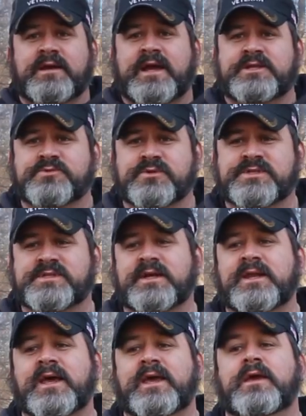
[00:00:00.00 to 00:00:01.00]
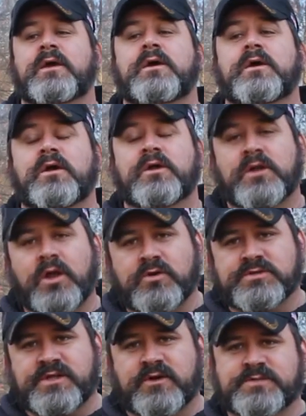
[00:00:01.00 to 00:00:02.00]
natural sunlight,
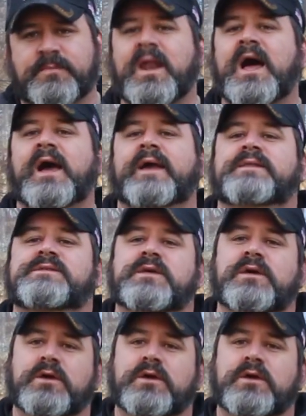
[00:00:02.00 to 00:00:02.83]
close those blinds,